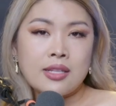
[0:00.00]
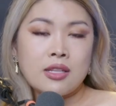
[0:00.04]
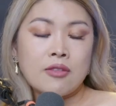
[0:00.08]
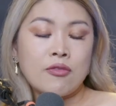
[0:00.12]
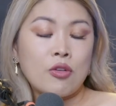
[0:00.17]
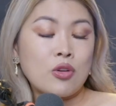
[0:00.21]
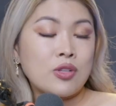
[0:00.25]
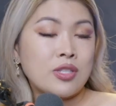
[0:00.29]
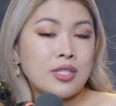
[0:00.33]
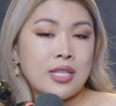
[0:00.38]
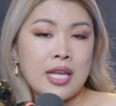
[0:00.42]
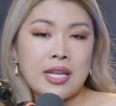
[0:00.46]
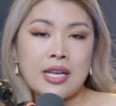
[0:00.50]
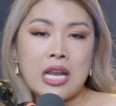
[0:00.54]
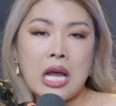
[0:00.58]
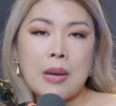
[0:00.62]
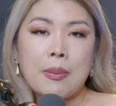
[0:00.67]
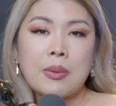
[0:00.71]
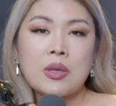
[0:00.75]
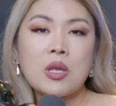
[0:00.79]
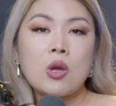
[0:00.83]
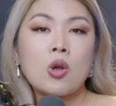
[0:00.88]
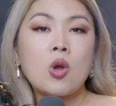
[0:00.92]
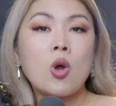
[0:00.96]
For
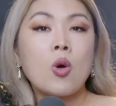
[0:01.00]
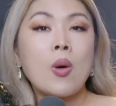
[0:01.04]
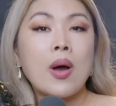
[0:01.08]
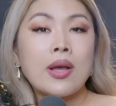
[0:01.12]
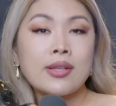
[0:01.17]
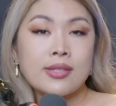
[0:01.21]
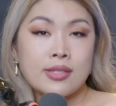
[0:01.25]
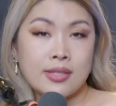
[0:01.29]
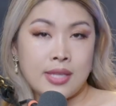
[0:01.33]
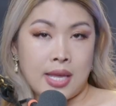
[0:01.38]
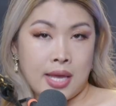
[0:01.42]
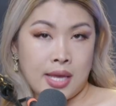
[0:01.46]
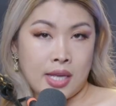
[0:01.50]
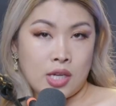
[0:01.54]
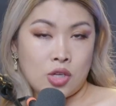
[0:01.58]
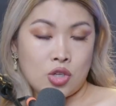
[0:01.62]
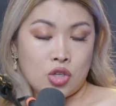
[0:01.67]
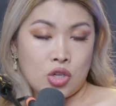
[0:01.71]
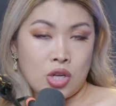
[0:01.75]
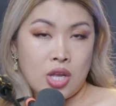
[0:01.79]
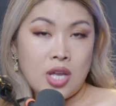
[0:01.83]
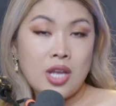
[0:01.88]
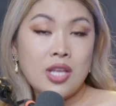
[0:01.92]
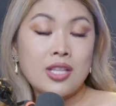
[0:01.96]
stand-up, you go on
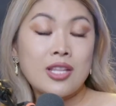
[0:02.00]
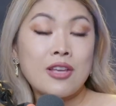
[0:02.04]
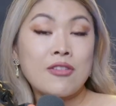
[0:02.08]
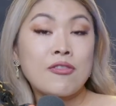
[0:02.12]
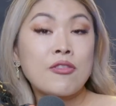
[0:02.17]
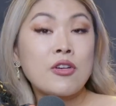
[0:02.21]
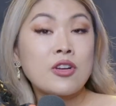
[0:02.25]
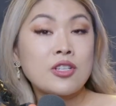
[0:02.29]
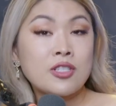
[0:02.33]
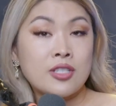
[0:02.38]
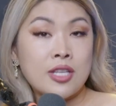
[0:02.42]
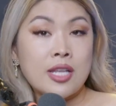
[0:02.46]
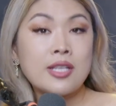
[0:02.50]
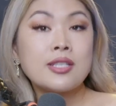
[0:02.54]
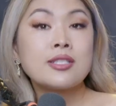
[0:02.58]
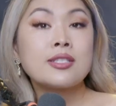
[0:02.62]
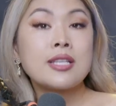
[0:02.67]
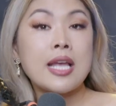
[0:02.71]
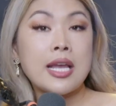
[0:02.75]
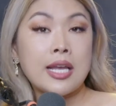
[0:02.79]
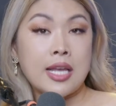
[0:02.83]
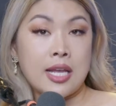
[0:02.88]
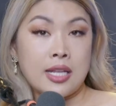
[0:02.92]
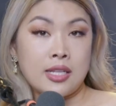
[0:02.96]
stage, the first 10
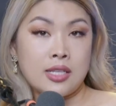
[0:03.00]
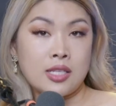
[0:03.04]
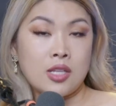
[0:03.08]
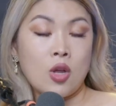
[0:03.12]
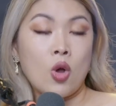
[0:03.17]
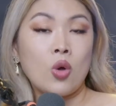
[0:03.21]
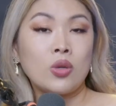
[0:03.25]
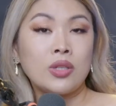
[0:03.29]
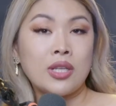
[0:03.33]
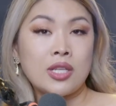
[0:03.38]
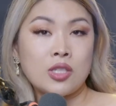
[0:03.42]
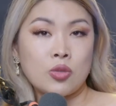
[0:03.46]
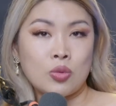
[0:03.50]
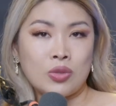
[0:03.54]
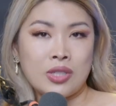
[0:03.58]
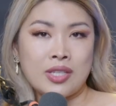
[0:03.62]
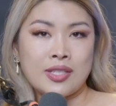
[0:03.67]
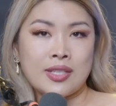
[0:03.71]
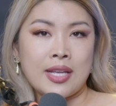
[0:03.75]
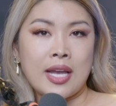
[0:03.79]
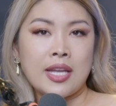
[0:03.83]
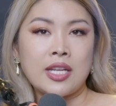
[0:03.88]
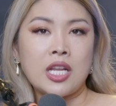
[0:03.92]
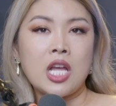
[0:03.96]
seconds, the audience will
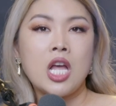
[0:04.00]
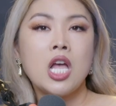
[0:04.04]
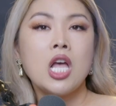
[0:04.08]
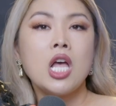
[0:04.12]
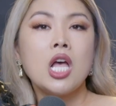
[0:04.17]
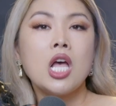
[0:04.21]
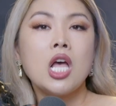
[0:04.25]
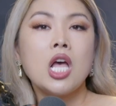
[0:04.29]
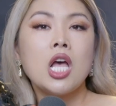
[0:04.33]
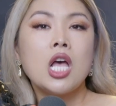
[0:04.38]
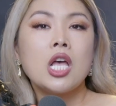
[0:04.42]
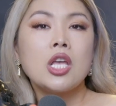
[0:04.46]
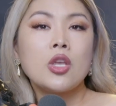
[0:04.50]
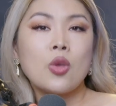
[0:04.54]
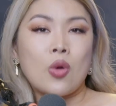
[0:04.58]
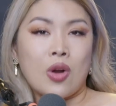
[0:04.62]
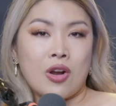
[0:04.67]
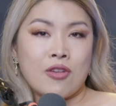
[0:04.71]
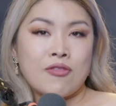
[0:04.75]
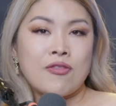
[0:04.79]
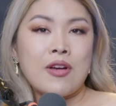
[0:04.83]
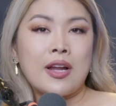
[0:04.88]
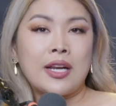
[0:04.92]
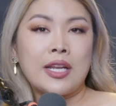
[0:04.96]
decide you
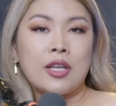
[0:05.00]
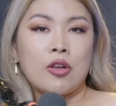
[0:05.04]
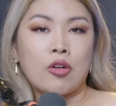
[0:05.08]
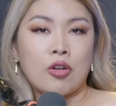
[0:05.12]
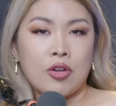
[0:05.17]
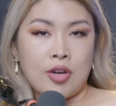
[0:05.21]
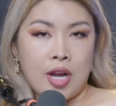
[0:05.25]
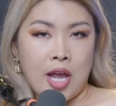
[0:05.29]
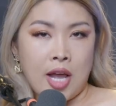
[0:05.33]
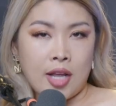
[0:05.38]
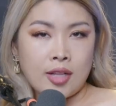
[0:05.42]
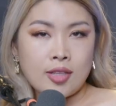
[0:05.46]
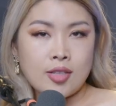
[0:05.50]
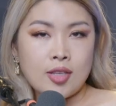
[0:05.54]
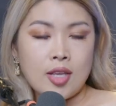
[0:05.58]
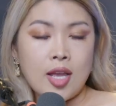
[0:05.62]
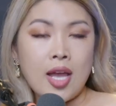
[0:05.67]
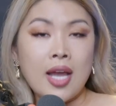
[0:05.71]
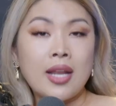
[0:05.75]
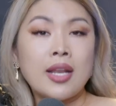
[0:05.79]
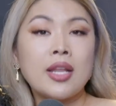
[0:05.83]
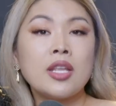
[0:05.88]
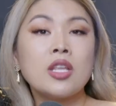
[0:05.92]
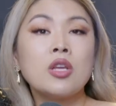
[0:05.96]
are funny or not.
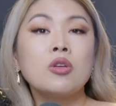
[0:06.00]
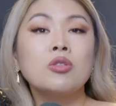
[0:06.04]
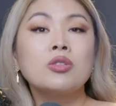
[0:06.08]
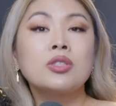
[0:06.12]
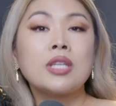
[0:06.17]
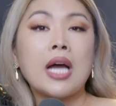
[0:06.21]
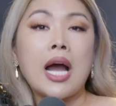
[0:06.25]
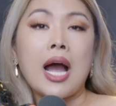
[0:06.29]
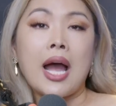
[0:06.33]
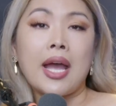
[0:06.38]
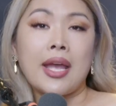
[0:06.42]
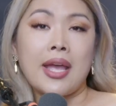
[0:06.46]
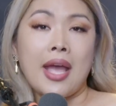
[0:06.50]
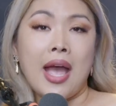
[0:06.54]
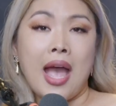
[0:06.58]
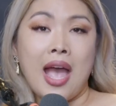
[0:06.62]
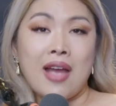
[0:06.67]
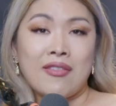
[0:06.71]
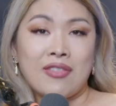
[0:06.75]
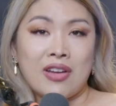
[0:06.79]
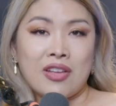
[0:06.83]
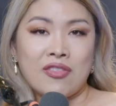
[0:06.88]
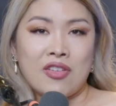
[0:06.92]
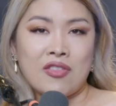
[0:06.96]
And you die
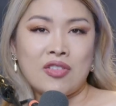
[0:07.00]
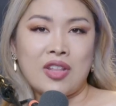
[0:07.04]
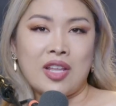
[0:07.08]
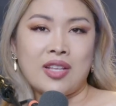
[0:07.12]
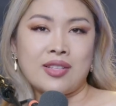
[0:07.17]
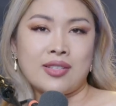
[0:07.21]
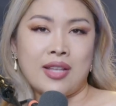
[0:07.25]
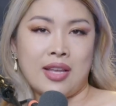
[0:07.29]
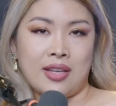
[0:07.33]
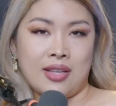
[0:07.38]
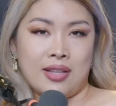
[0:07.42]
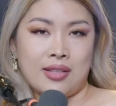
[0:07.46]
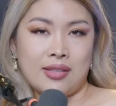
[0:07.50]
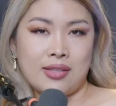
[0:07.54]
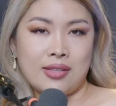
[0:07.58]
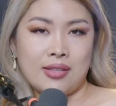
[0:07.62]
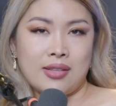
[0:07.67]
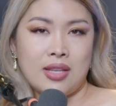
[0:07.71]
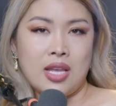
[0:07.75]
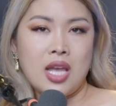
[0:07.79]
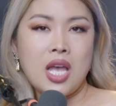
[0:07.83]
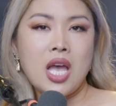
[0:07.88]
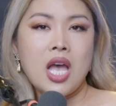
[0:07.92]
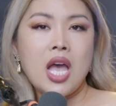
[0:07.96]
every 15 seconds.
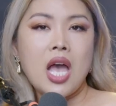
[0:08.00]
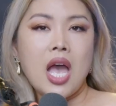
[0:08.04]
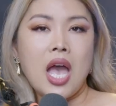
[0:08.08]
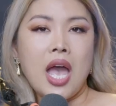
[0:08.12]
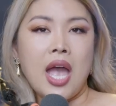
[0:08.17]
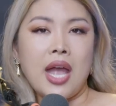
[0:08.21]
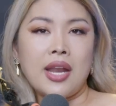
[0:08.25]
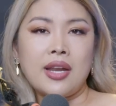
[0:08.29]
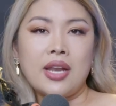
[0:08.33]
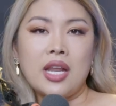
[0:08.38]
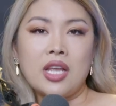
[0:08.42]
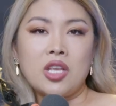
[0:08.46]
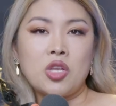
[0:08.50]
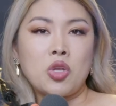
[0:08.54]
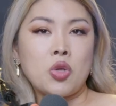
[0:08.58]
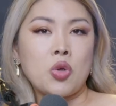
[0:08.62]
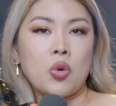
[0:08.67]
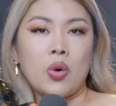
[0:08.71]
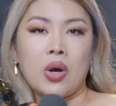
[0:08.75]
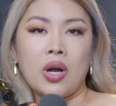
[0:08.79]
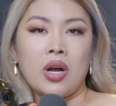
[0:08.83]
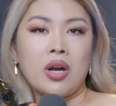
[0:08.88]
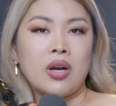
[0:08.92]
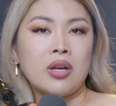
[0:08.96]
And
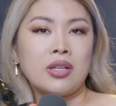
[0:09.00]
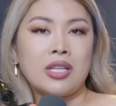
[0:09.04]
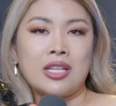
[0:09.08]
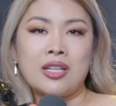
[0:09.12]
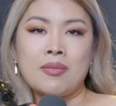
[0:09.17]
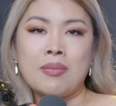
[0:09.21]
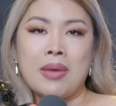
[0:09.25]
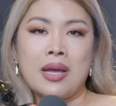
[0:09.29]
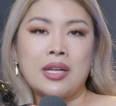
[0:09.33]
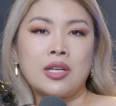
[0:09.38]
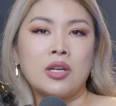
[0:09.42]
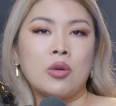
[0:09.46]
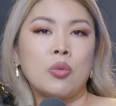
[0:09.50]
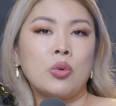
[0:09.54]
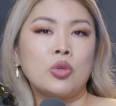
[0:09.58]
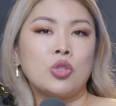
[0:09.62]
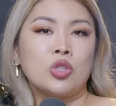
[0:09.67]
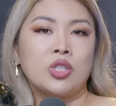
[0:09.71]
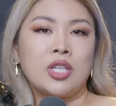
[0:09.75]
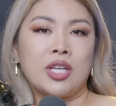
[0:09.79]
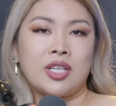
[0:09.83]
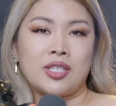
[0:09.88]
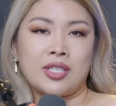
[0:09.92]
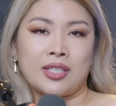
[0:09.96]
doesn't matter
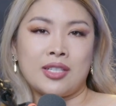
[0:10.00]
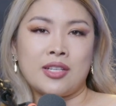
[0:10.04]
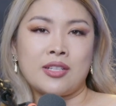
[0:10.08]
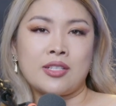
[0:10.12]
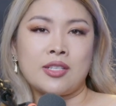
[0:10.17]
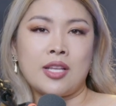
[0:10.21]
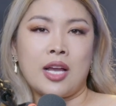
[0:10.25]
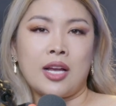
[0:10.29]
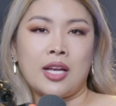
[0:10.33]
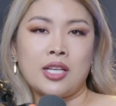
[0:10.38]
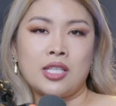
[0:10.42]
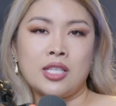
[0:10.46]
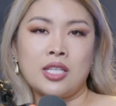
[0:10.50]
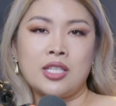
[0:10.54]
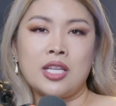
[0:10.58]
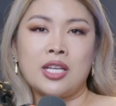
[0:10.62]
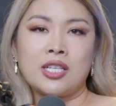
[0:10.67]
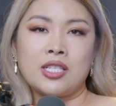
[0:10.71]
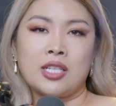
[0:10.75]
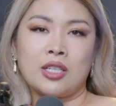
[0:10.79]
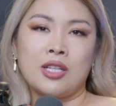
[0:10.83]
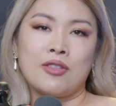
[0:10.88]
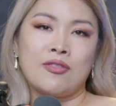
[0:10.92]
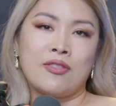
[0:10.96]
which dick is gonna suck, the dick
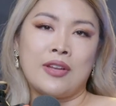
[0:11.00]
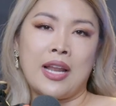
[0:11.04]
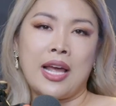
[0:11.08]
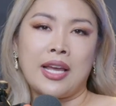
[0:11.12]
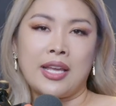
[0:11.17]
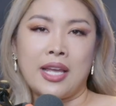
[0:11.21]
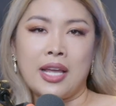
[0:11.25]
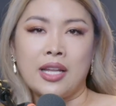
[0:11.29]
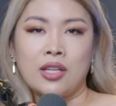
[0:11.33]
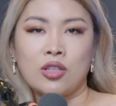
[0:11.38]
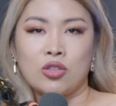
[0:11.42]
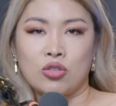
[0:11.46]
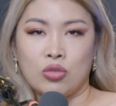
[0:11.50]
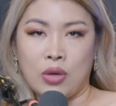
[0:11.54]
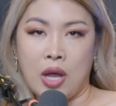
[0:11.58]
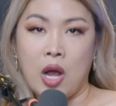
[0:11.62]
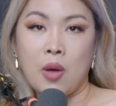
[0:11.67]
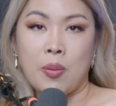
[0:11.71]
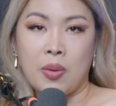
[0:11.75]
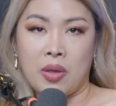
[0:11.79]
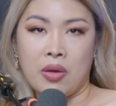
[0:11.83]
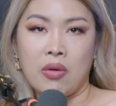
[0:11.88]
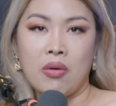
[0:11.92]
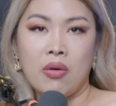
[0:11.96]
is gonna fly in to
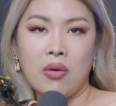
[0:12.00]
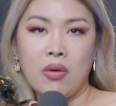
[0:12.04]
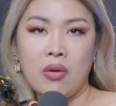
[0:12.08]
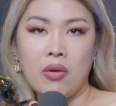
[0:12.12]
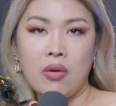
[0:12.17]
help you.